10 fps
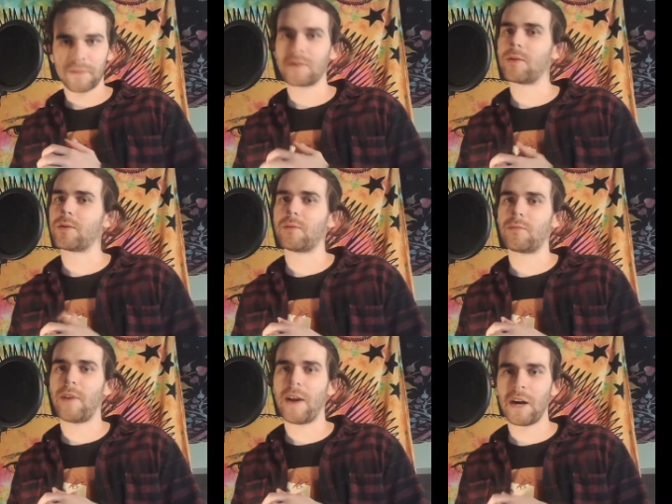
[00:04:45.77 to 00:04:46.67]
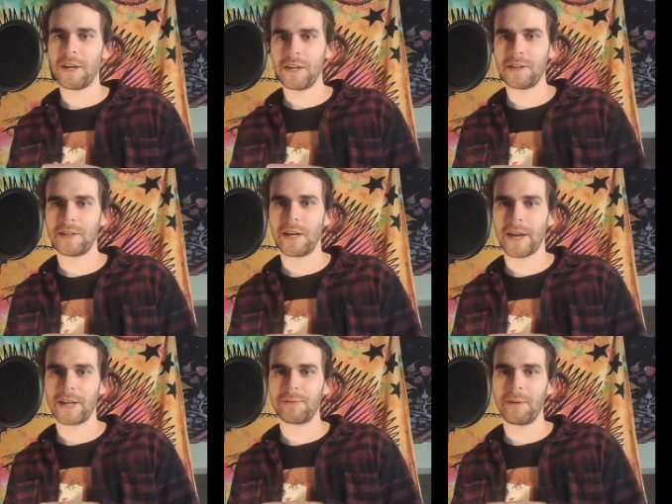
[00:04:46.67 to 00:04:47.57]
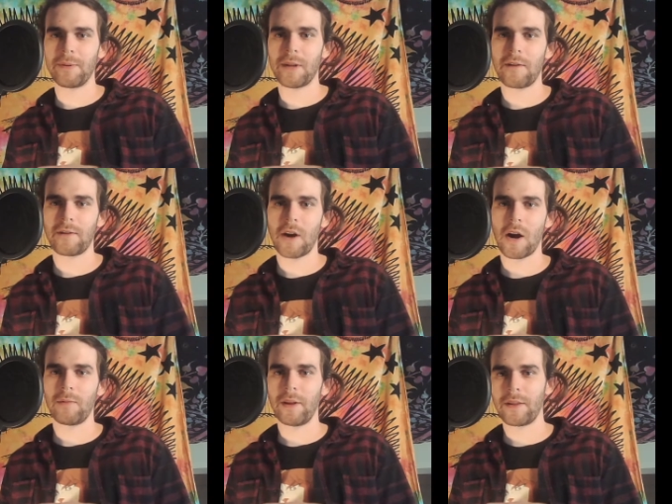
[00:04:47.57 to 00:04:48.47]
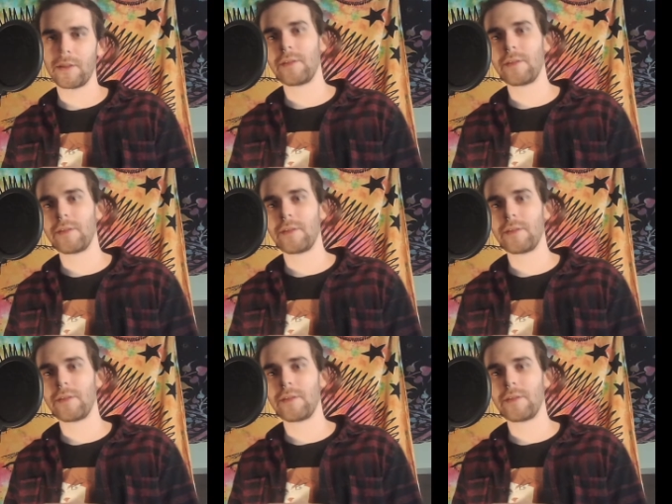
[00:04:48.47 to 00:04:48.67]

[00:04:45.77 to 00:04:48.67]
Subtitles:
So it's very easy to catch people off guard with